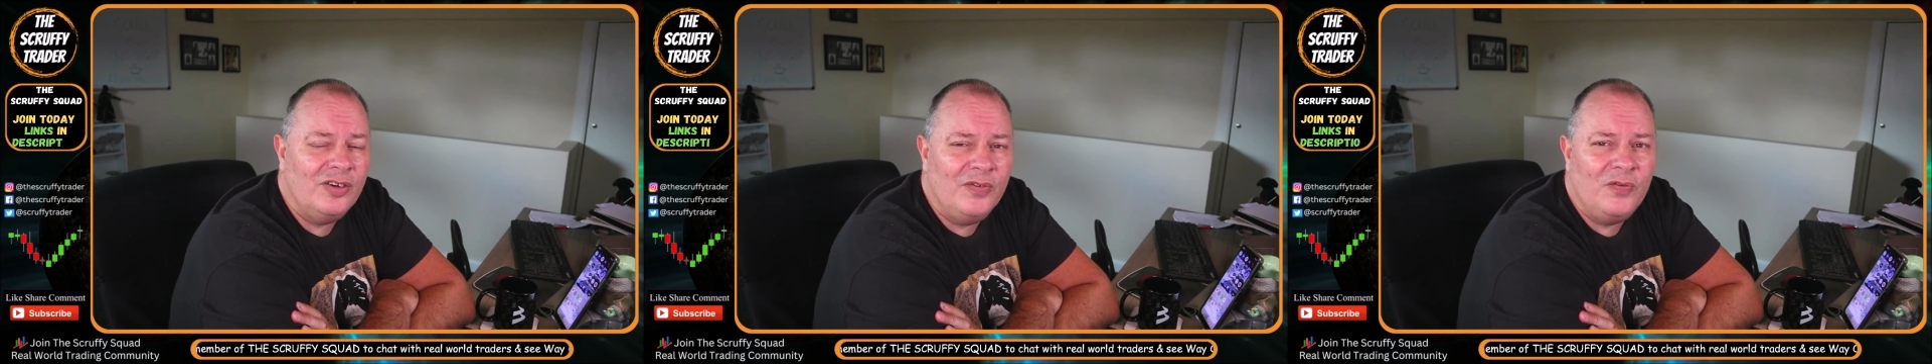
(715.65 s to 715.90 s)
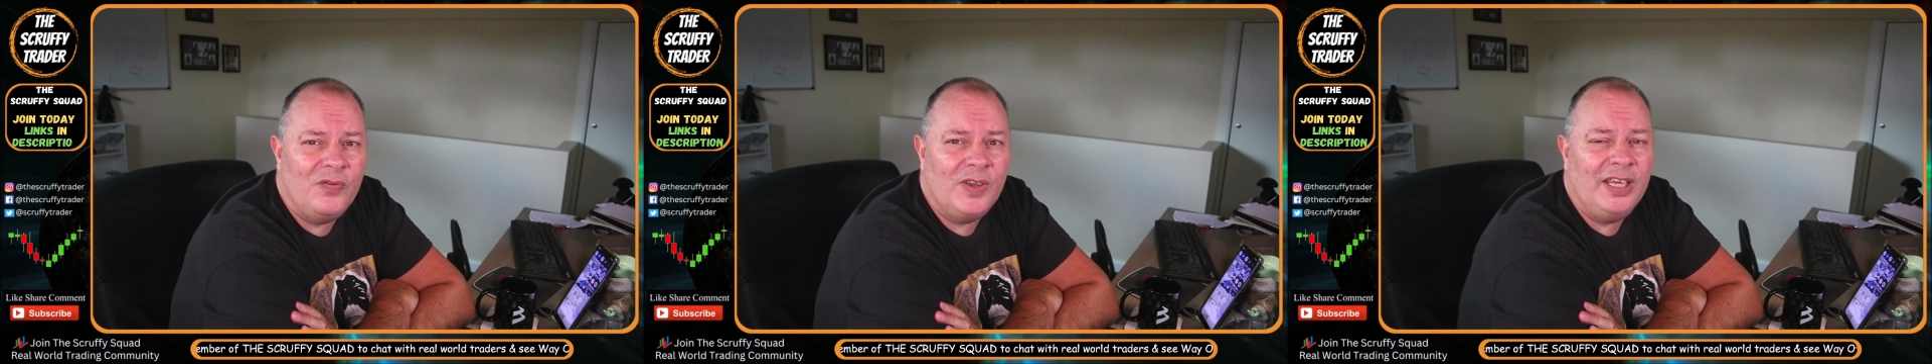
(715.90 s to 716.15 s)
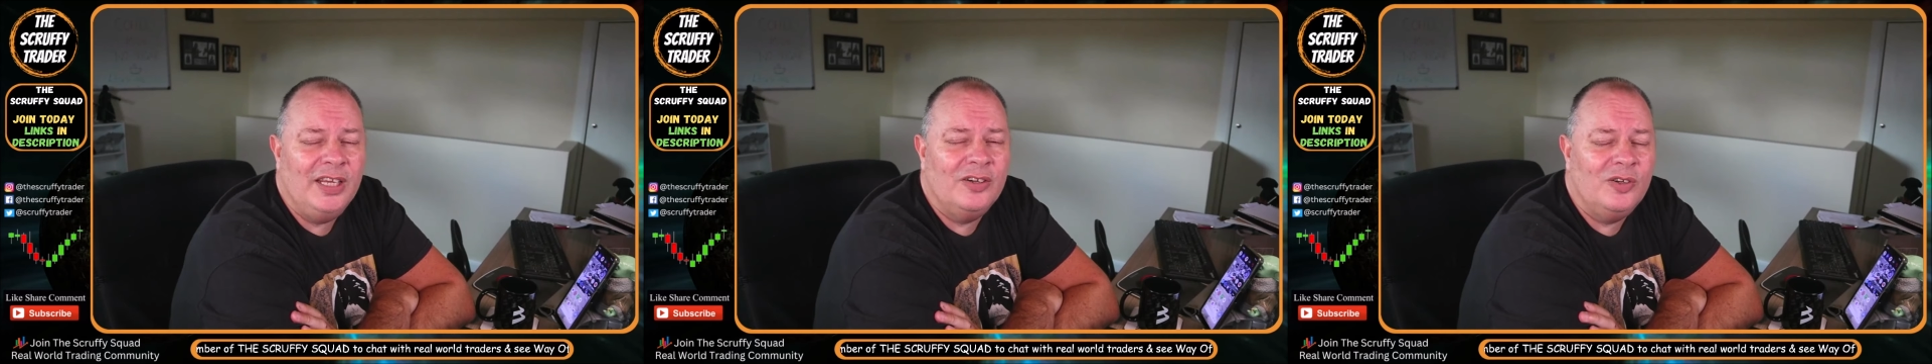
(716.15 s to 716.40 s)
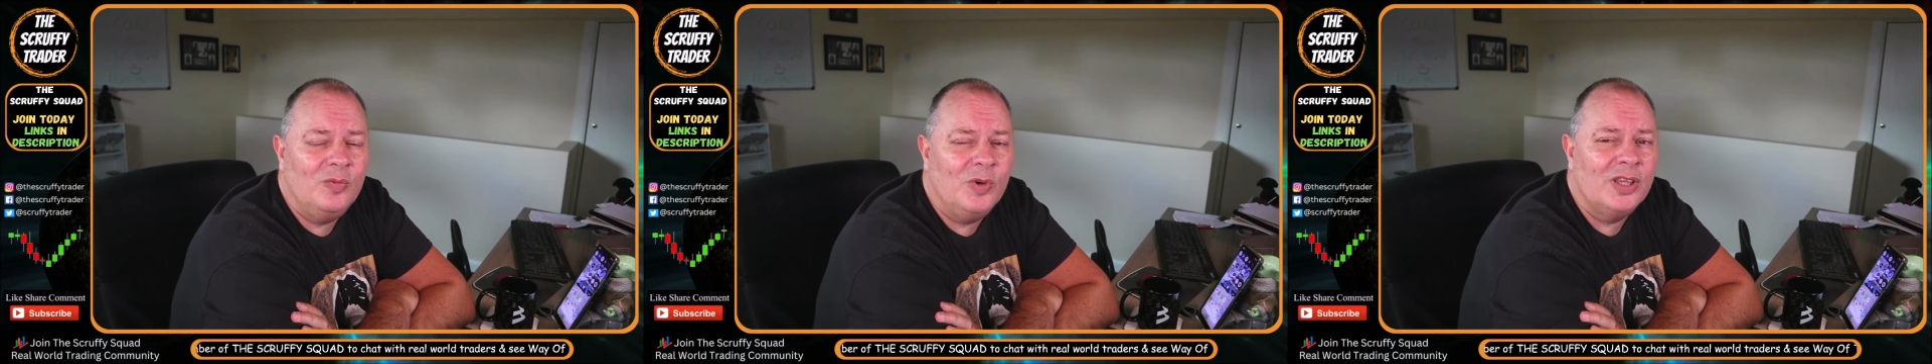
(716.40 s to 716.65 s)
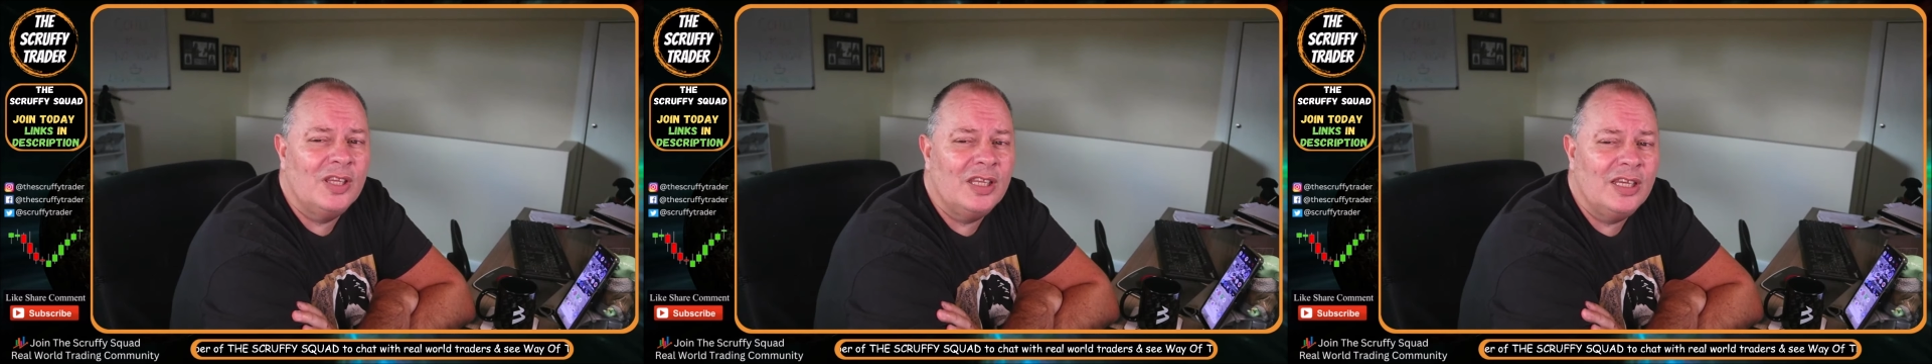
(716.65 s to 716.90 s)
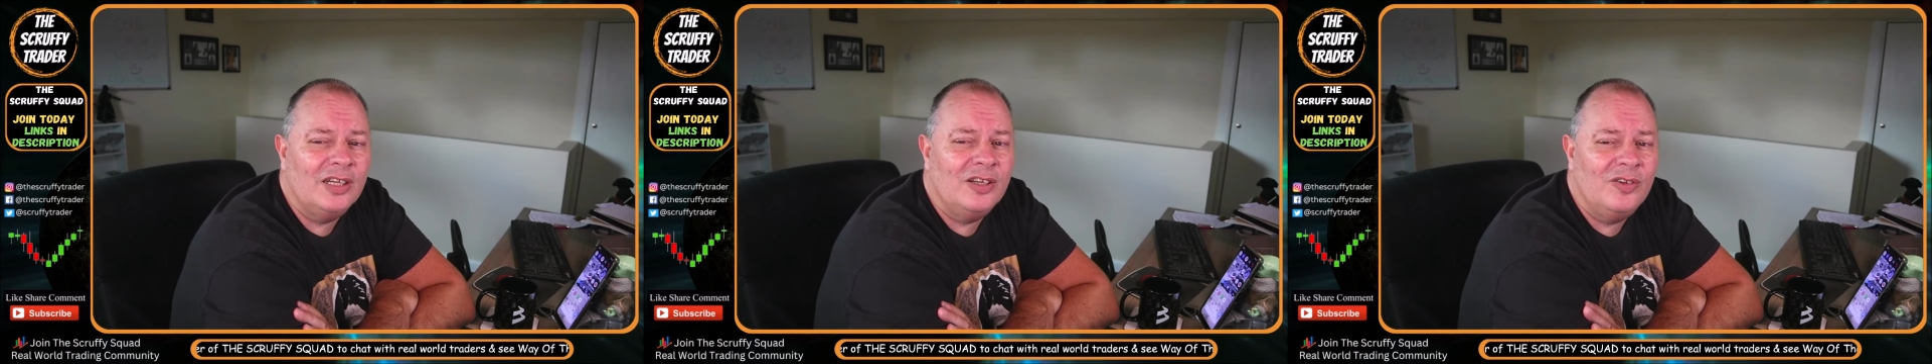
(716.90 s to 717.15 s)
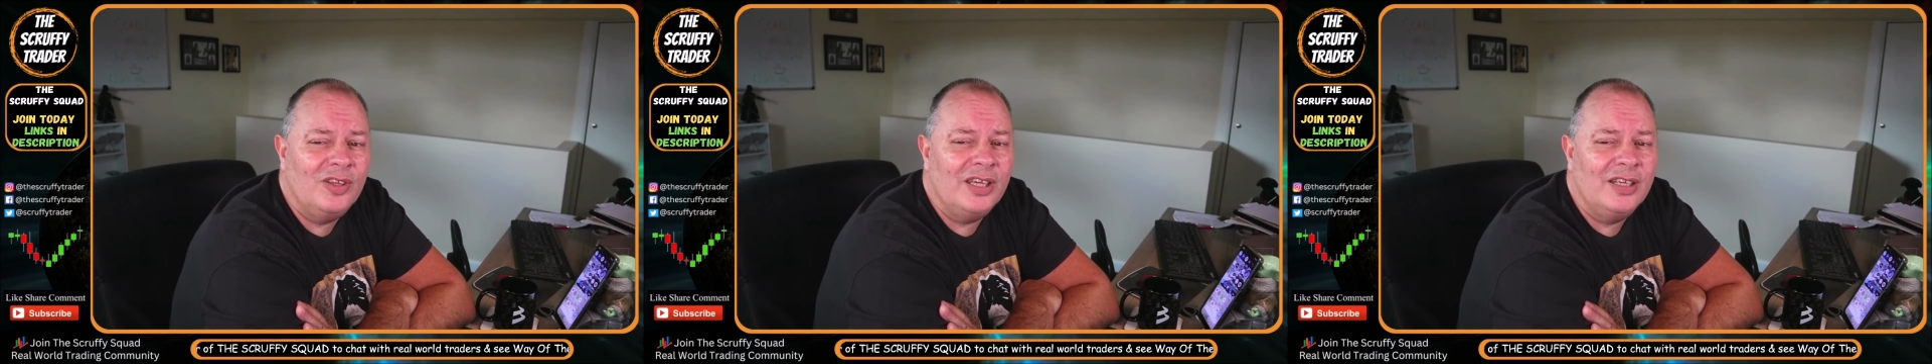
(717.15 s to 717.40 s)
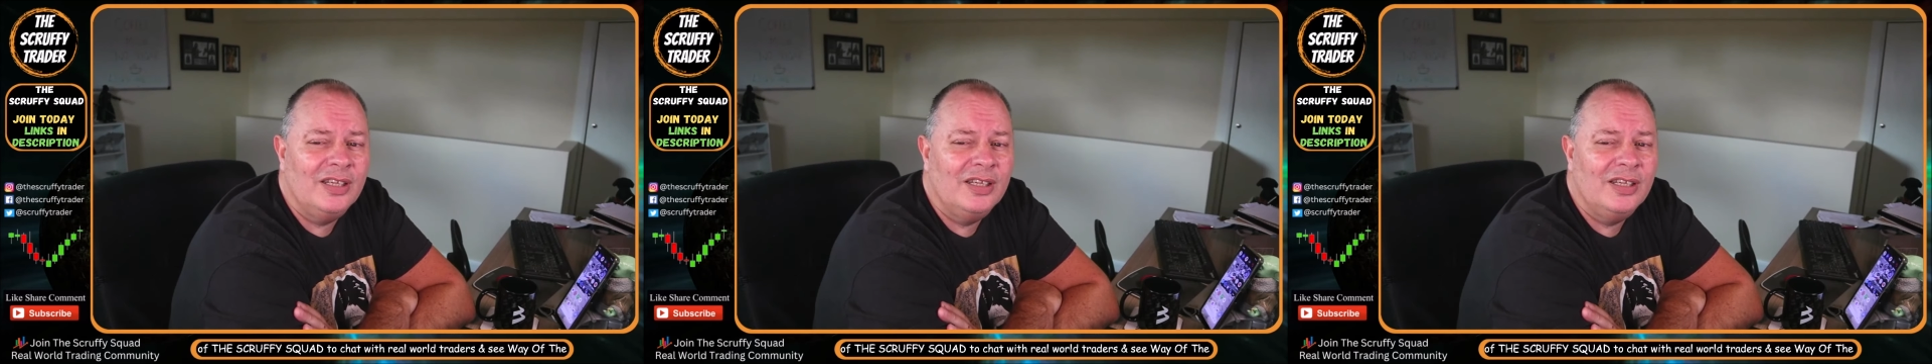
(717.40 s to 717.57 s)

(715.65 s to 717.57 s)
and fear and one thing and another.